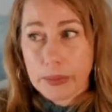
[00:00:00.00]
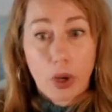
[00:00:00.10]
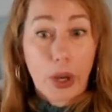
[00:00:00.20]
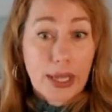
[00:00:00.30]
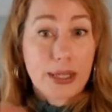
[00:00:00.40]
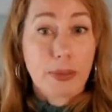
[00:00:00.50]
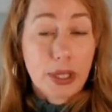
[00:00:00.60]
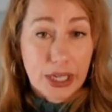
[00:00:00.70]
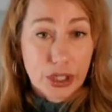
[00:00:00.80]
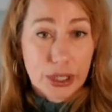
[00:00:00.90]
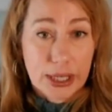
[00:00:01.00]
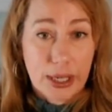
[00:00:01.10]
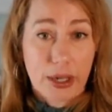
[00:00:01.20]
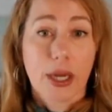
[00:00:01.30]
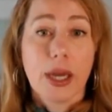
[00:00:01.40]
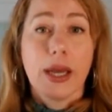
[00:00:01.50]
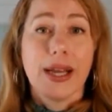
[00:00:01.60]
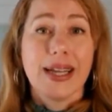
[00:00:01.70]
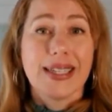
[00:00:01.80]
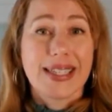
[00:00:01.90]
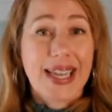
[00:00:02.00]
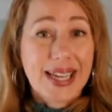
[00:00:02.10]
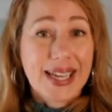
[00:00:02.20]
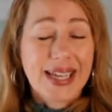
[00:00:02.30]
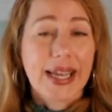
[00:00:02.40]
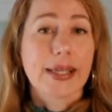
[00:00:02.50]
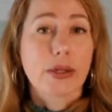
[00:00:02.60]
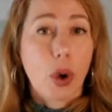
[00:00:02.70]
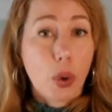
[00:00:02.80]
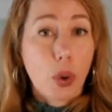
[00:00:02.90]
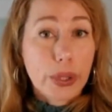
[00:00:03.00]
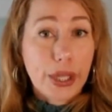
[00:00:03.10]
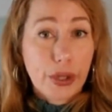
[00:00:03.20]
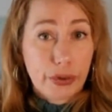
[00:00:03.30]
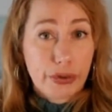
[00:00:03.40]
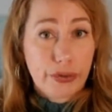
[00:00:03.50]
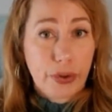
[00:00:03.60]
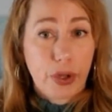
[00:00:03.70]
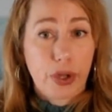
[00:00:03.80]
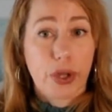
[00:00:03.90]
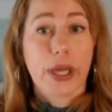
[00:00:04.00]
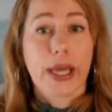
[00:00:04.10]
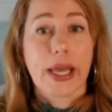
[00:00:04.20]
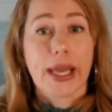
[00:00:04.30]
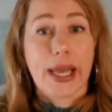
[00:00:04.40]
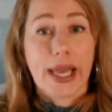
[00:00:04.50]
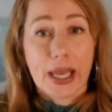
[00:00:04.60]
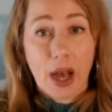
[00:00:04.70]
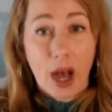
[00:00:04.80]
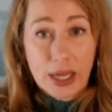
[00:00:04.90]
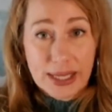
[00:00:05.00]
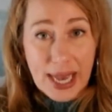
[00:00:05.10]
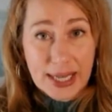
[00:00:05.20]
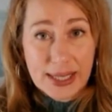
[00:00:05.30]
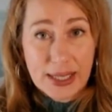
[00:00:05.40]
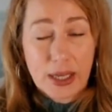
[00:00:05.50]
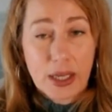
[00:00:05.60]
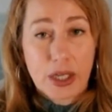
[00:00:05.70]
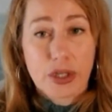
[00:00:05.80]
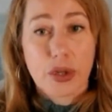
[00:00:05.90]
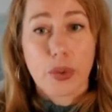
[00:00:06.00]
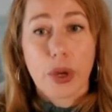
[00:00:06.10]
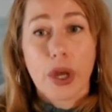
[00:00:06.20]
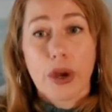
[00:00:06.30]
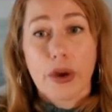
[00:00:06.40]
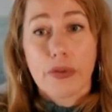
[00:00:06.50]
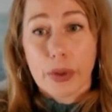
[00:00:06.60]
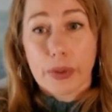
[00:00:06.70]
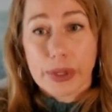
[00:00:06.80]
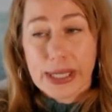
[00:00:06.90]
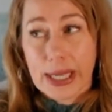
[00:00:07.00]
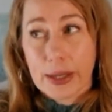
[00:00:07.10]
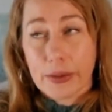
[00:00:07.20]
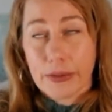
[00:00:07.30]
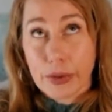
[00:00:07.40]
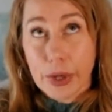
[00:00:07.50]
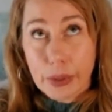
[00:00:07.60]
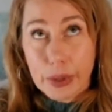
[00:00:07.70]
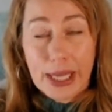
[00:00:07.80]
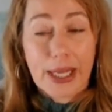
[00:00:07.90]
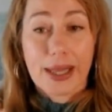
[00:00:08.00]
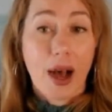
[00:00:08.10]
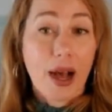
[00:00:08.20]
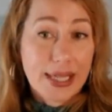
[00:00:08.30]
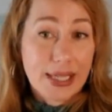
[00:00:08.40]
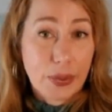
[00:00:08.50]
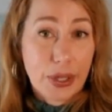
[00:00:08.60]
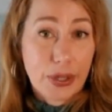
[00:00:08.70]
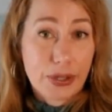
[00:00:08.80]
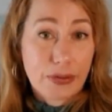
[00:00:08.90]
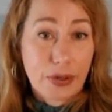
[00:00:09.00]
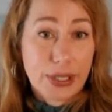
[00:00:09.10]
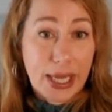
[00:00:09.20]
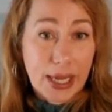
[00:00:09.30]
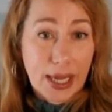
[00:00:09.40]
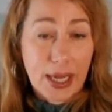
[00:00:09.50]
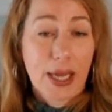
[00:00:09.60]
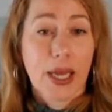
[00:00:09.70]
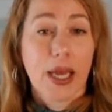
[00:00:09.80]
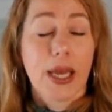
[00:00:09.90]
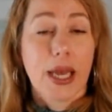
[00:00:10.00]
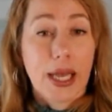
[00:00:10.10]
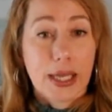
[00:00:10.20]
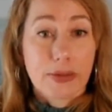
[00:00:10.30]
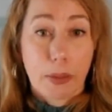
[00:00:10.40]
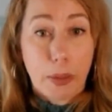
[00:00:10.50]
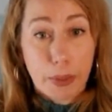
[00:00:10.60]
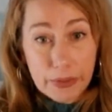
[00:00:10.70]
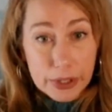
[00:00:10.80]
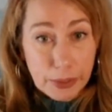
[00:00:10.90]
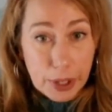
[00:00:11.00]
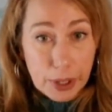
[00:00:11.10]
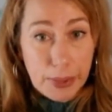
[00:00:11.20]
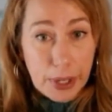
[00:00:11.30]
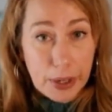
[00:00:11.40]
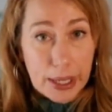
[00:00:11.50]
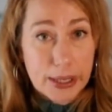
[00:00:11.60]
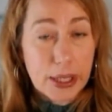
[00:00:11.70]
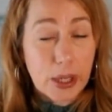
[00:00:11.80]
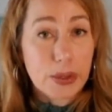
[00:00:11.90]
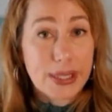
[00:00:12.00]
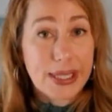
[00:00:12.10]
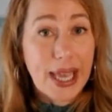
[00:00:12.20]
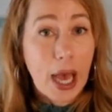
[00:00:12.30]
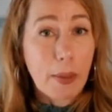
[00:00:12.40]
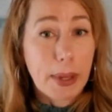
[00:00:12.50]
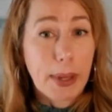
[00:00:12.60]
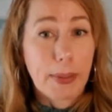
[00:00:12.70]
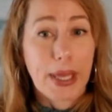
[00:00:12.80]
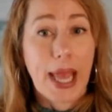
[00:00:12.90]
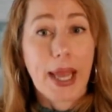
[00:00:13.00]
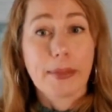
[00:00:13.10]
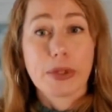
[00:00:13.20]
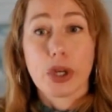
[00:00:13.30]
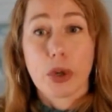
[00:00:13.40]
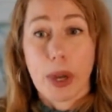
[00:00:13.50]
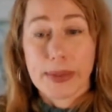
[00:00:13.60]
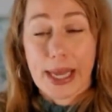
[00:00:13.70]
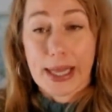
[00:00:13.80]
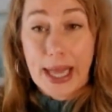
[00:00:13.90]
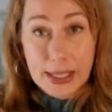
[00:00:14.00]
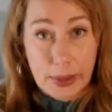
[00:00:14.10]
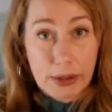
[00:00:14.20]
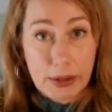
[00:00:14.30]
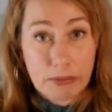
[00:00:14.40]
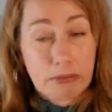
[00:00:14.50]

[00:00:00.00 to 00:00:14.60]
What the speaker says: Okay, small tangent here. Data is only useful in context. So frequently, the context we use for data is from a previous period. So seeing how many people came to your website last month